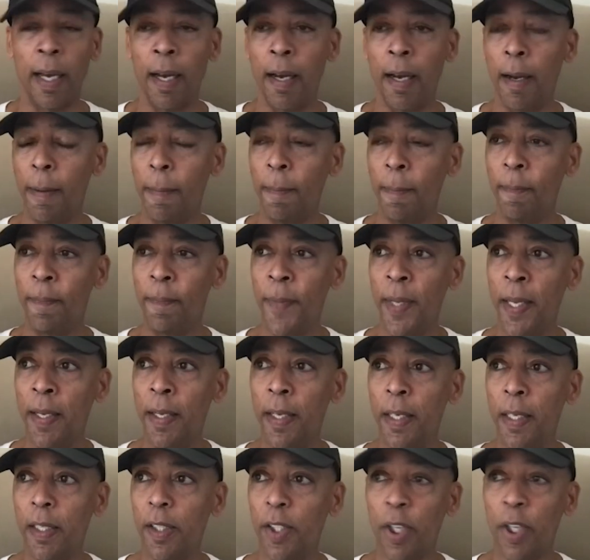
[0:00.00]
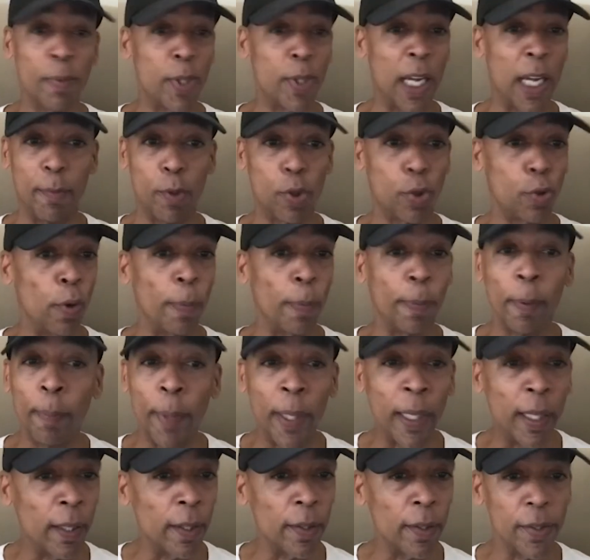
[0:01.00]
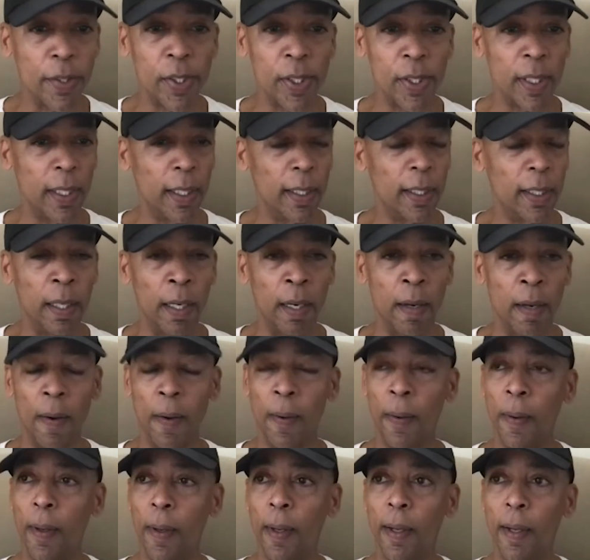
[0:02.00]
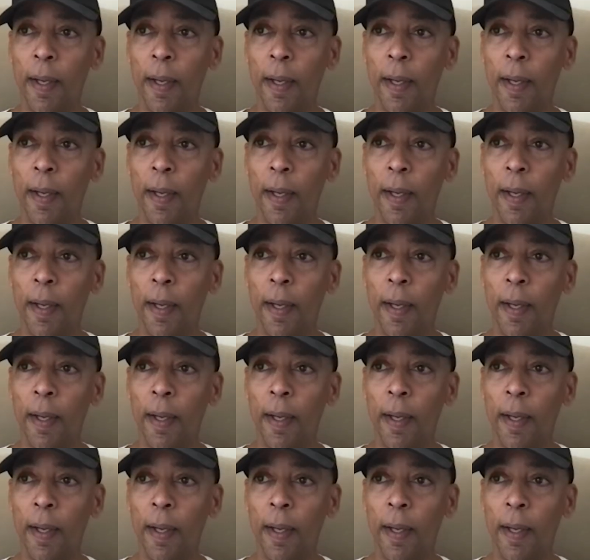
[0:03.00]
Um, sometimes triple bills, you know,